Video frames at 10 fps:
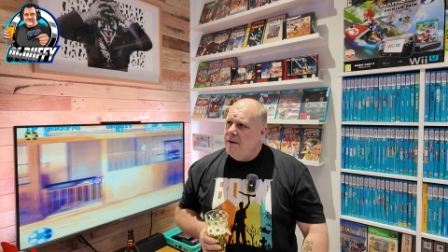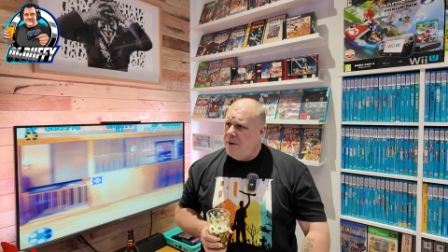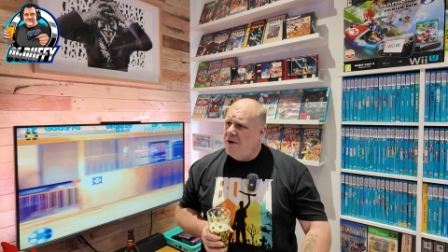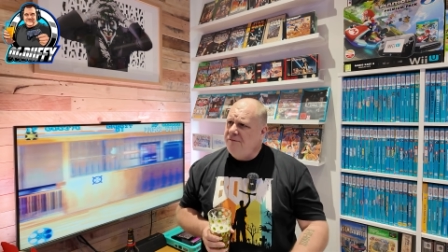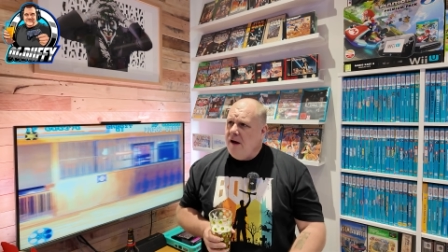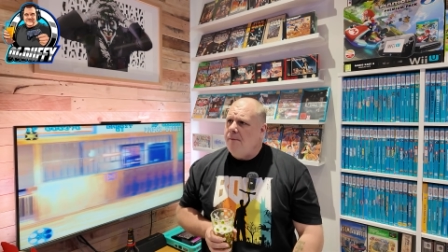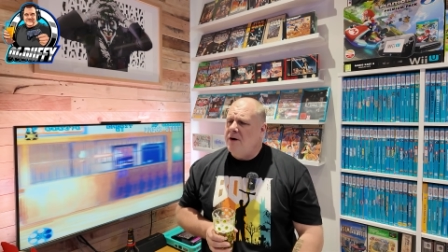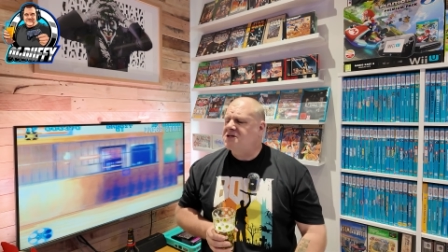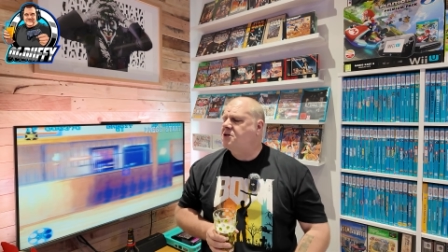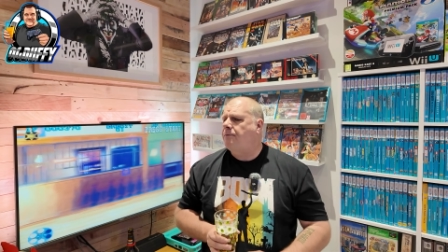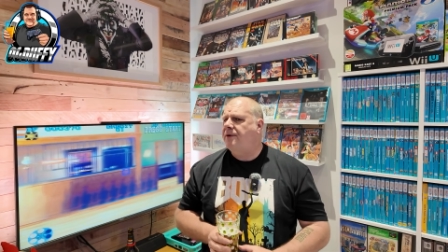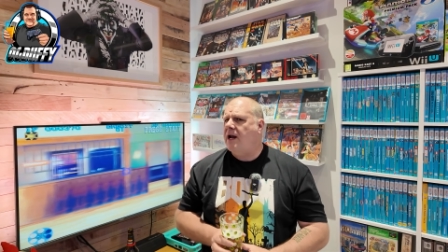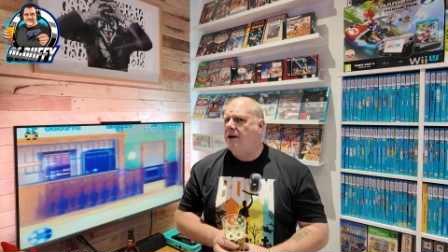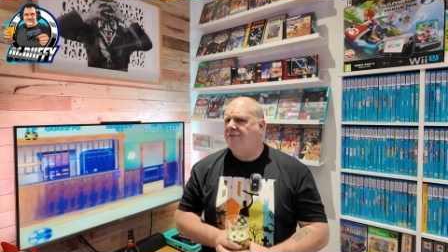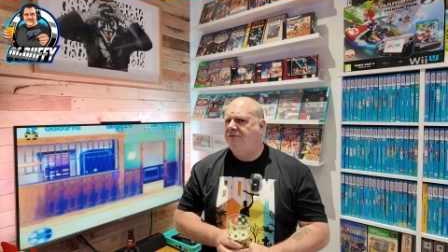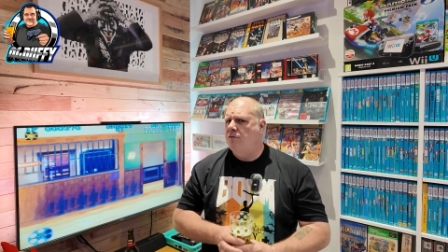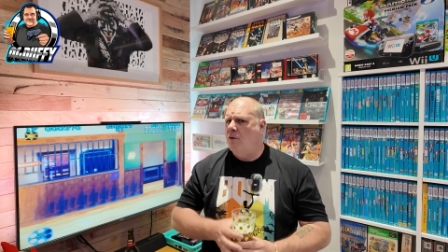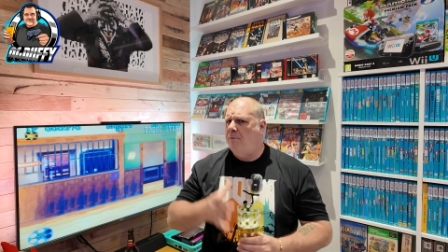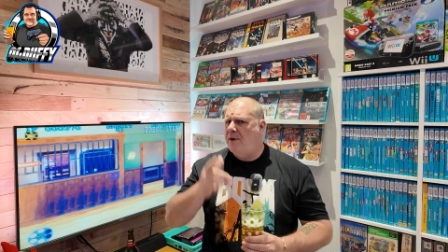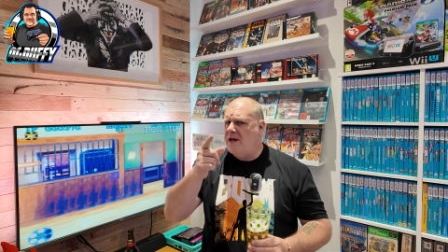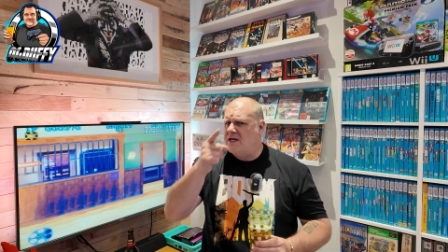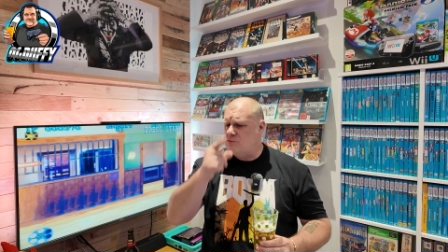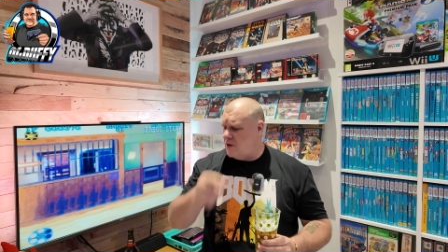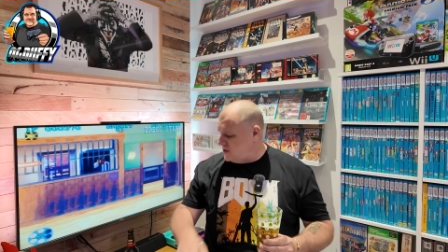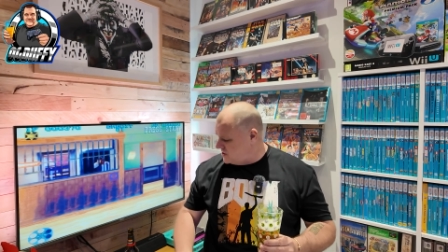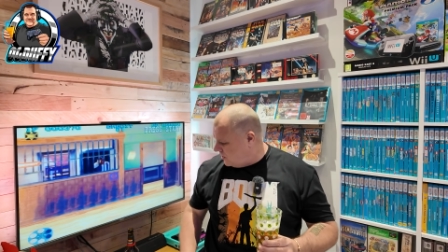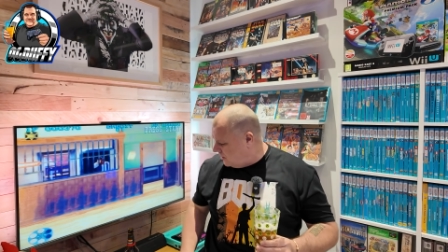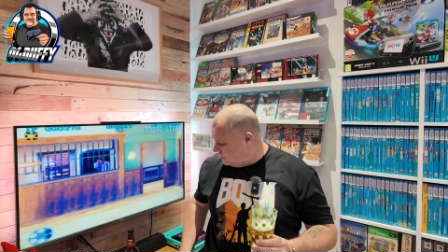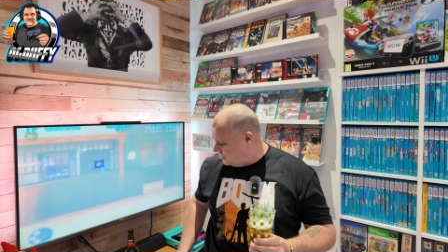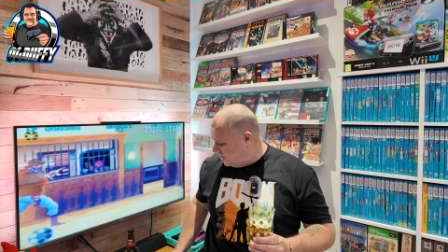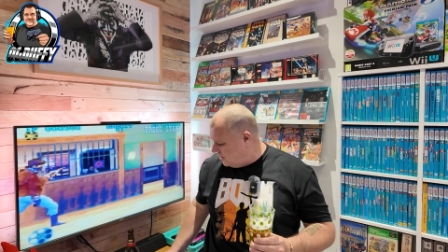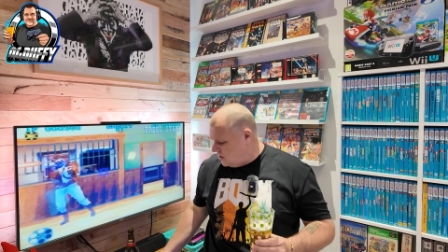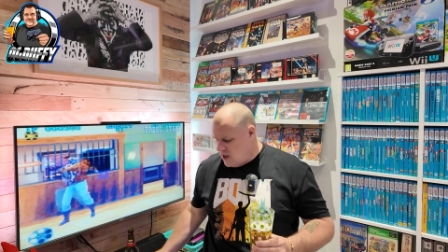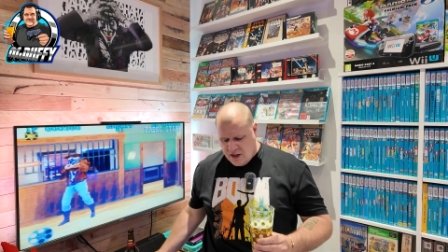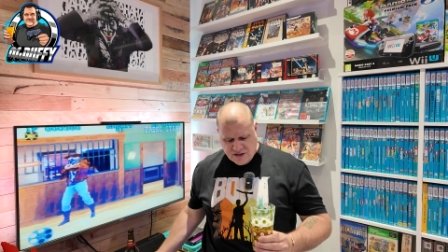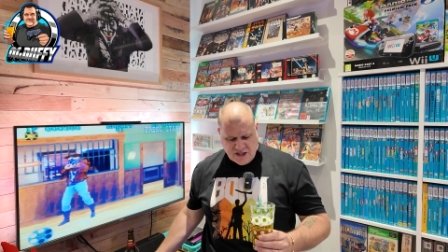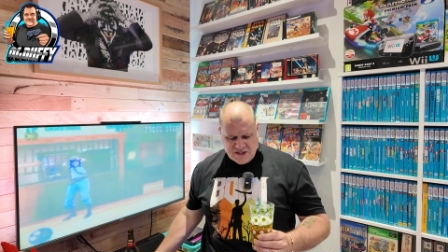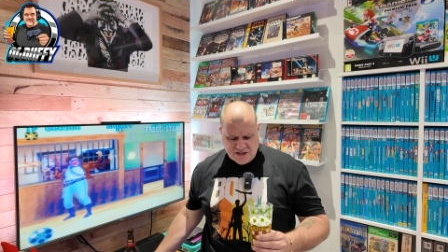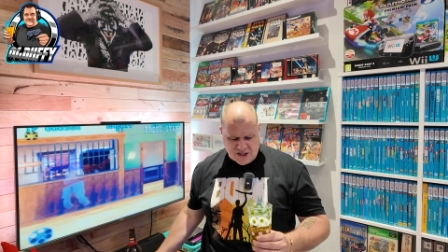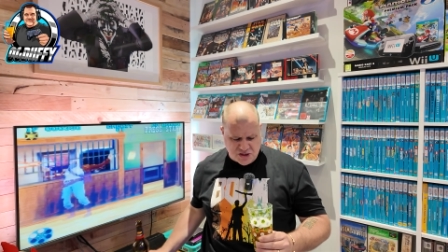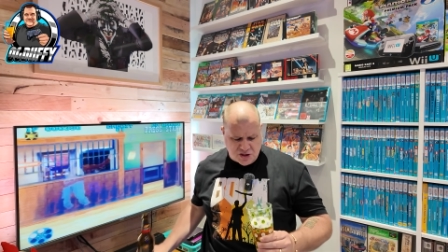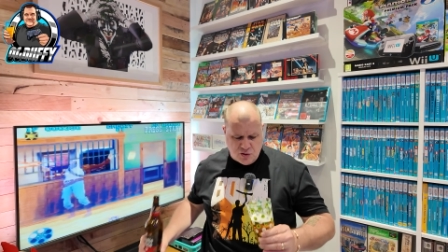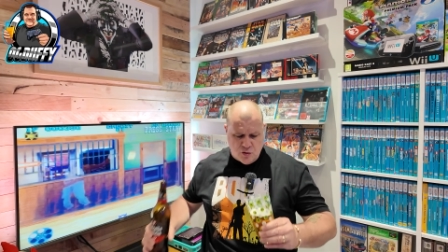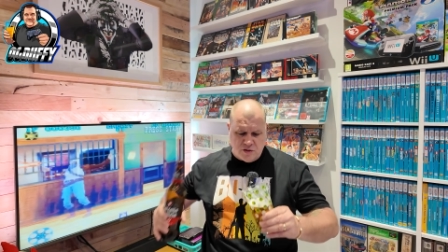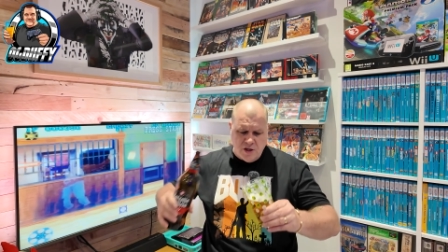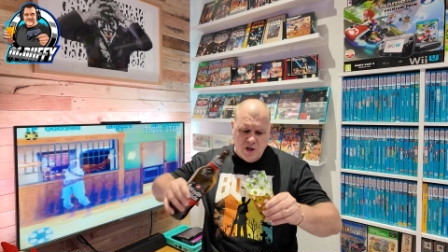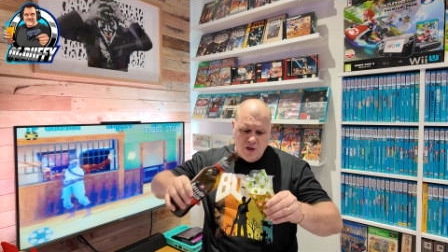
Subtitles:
But I think I might start picking up a few more PS1 titles, you know, because it is such a good